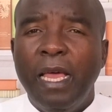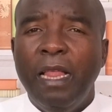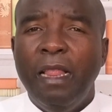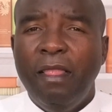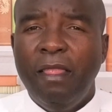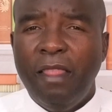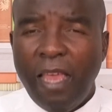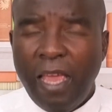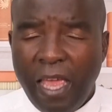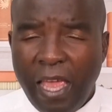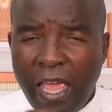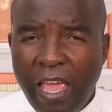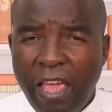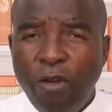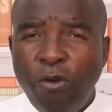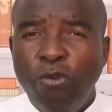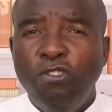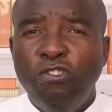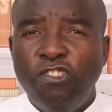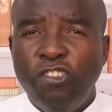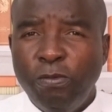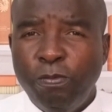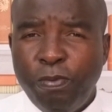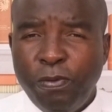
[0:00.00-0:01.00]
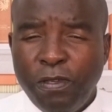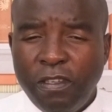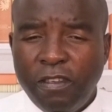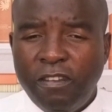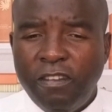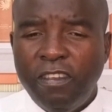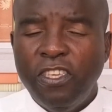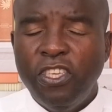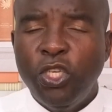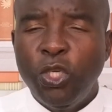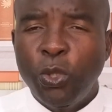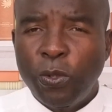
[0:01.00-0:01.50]
the
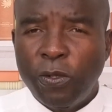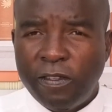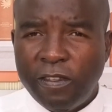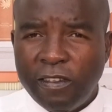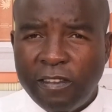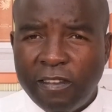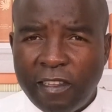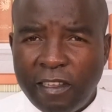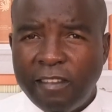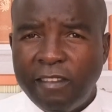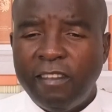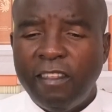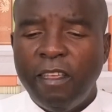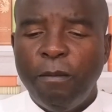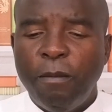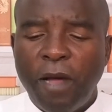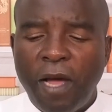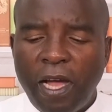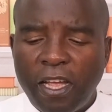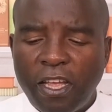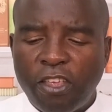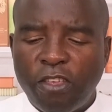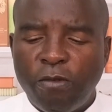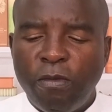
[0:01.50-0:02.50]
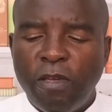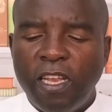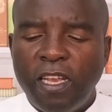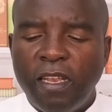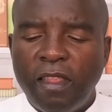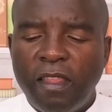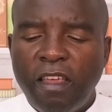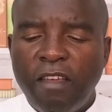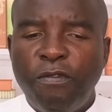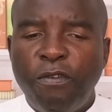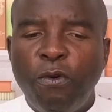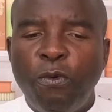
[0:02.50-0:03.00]
LGBT uses the same argument.
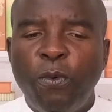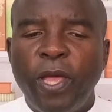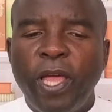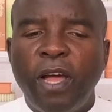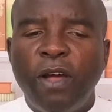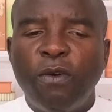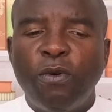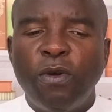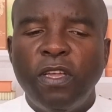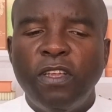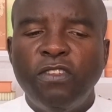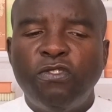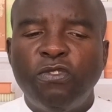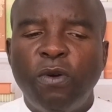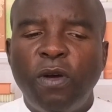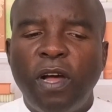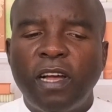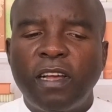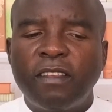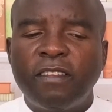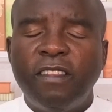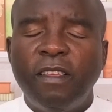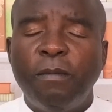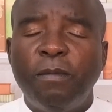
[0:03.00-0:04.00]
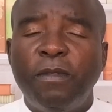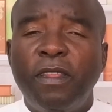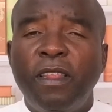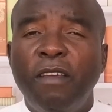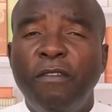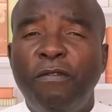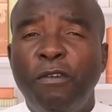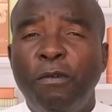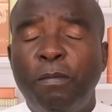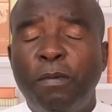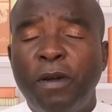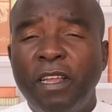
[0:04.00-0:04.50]
Therefore, we are going to accept.
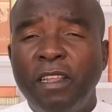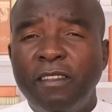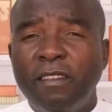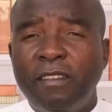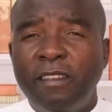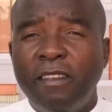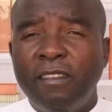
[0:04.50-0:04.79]
Therefore, brothers